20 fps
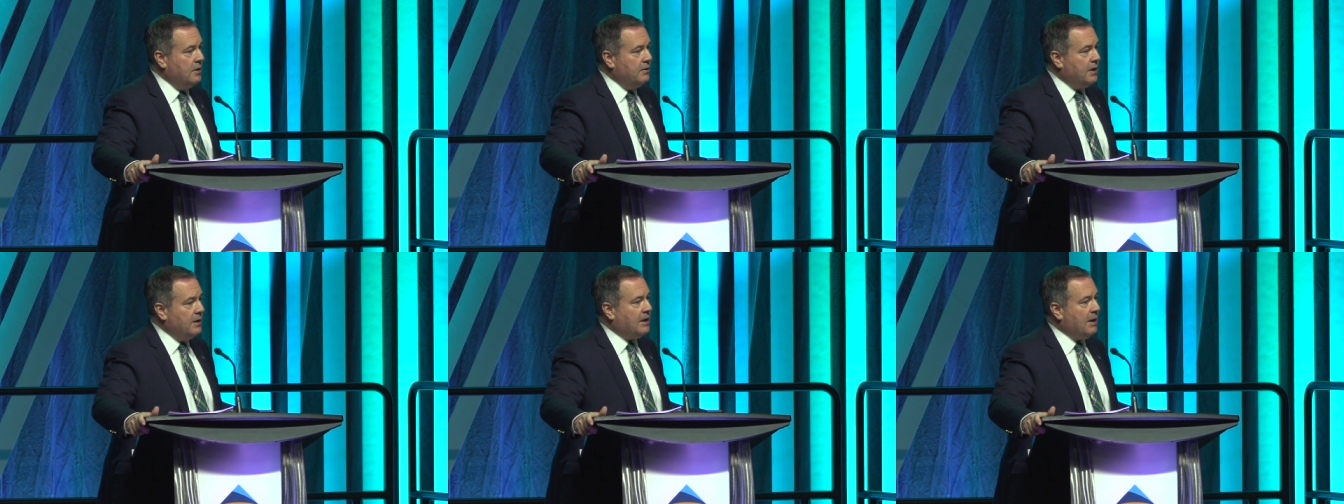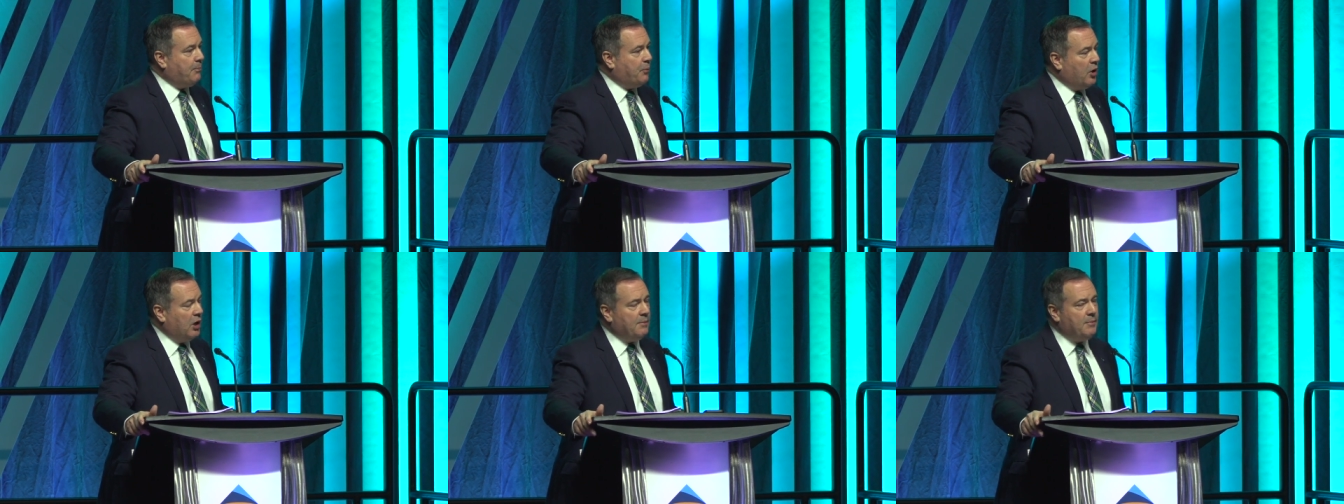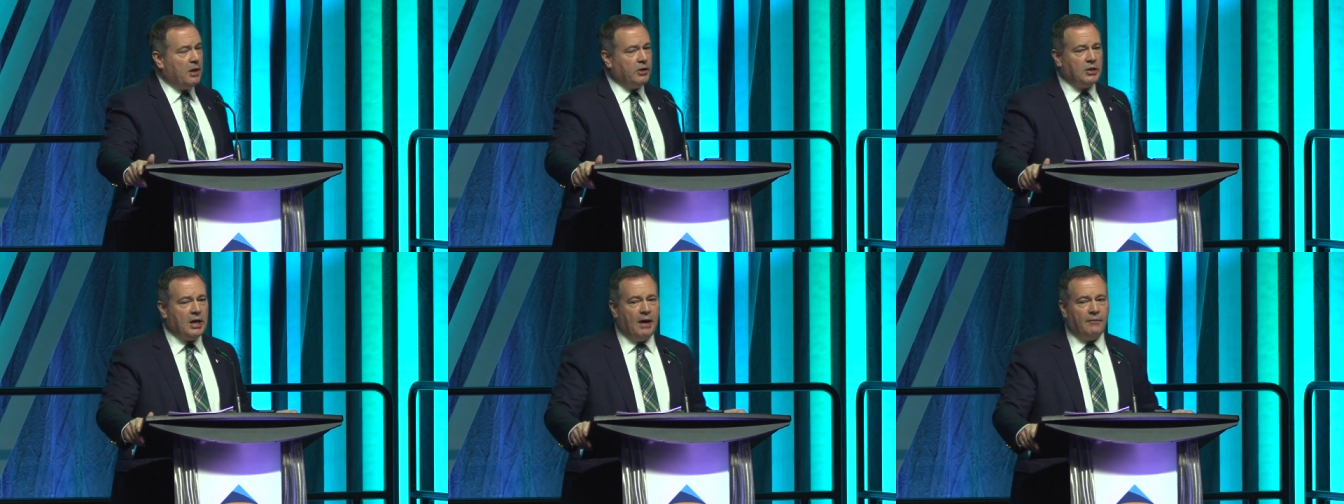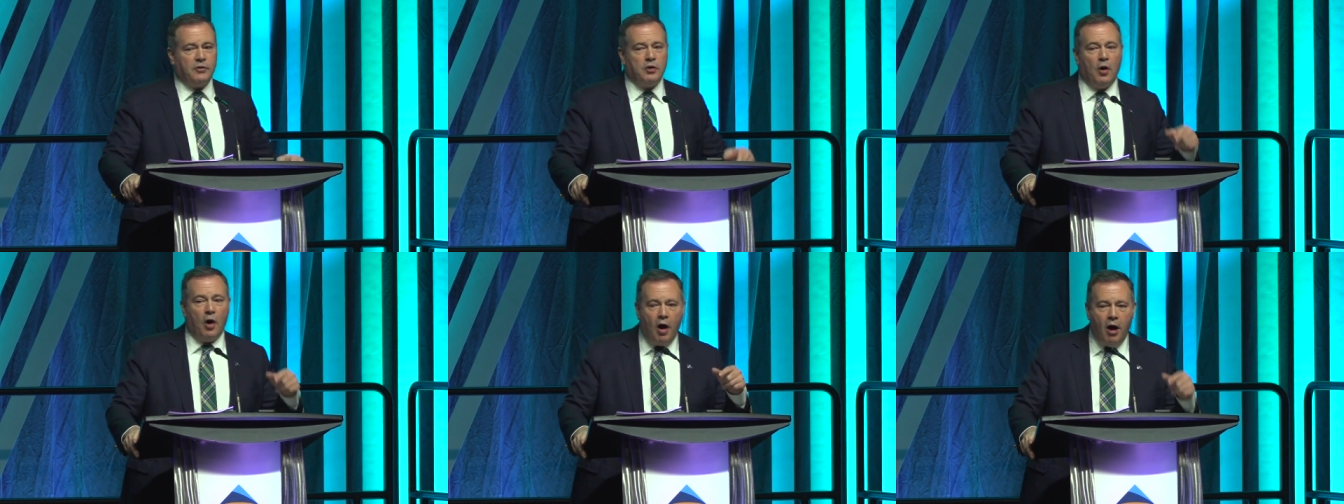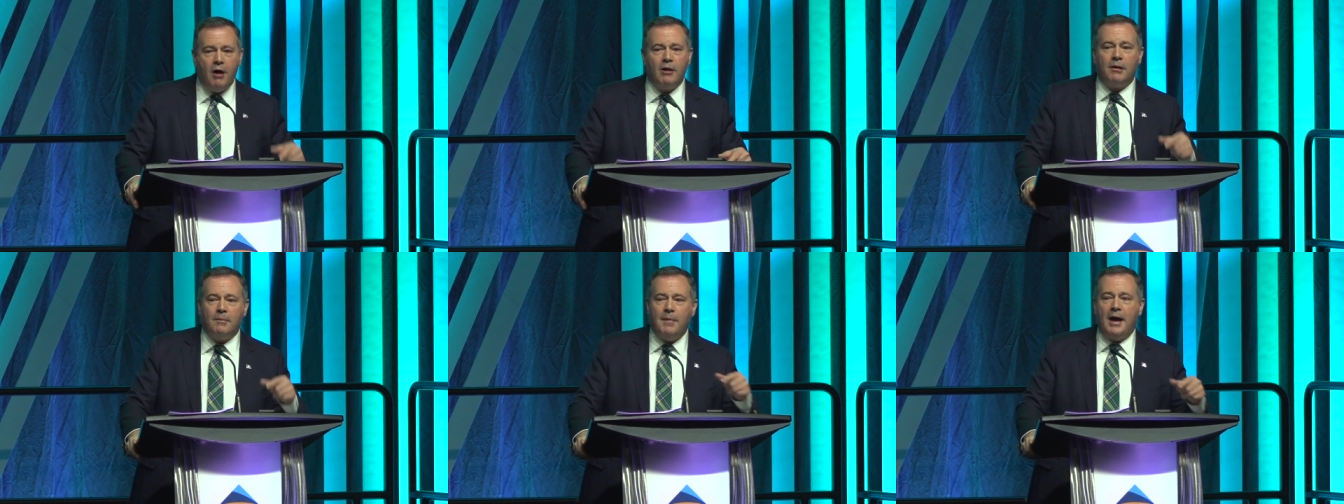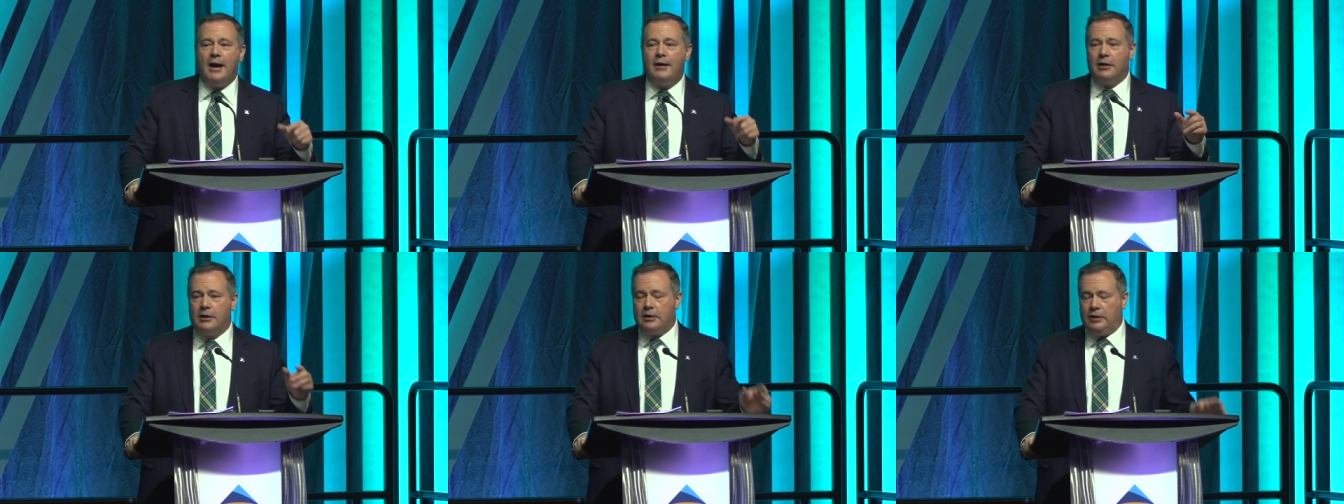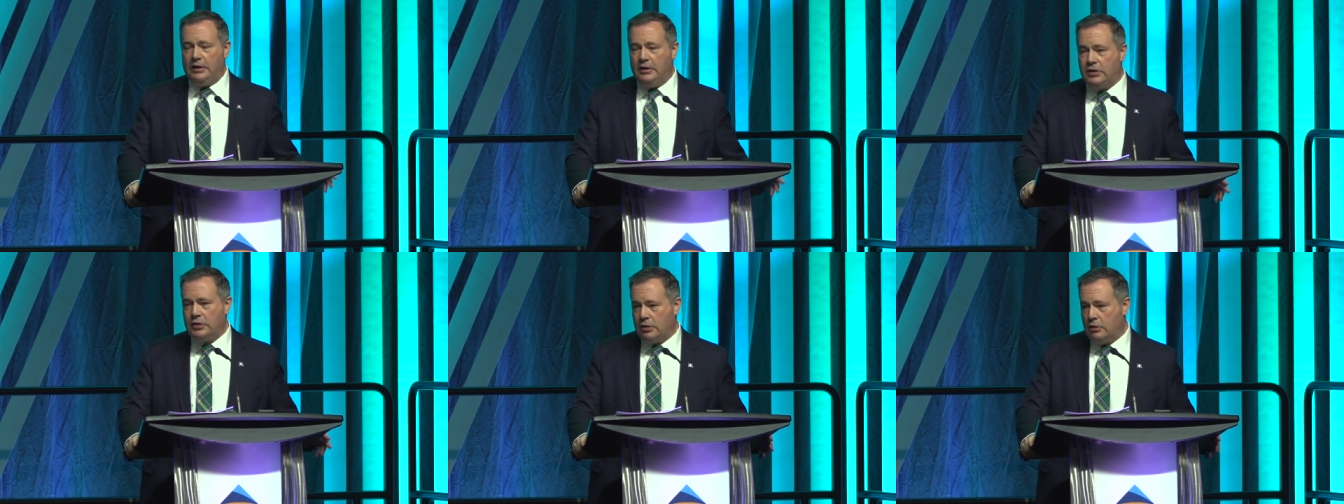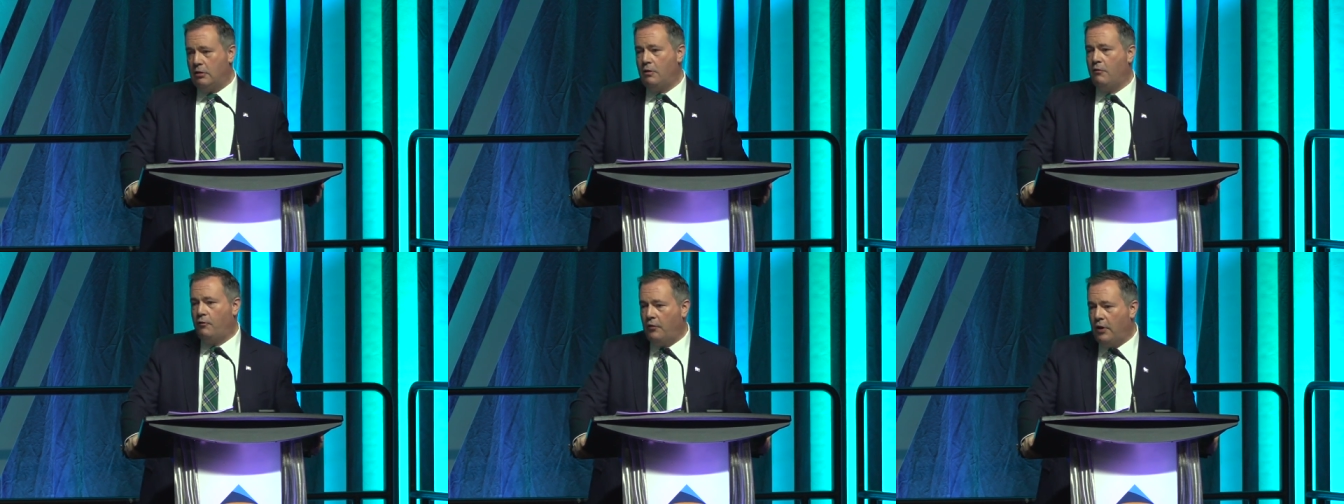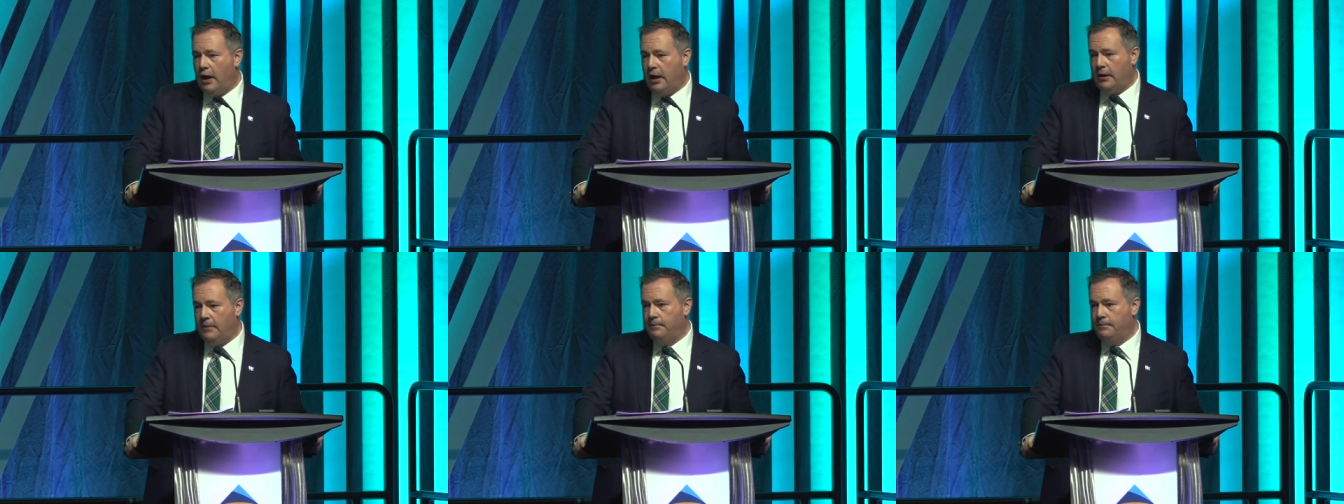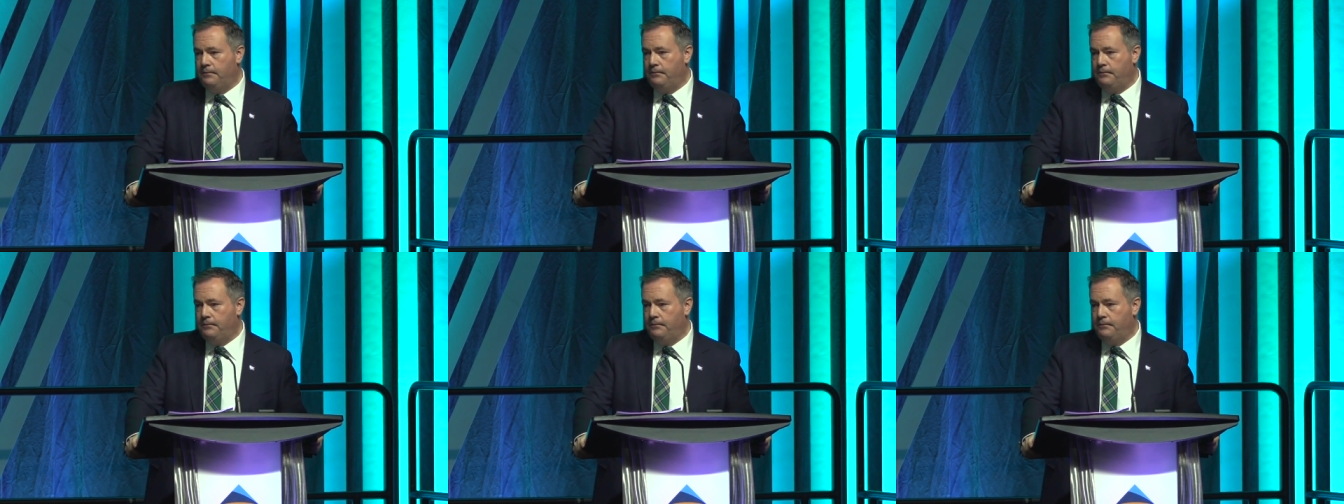that they pretty much have to automatically certify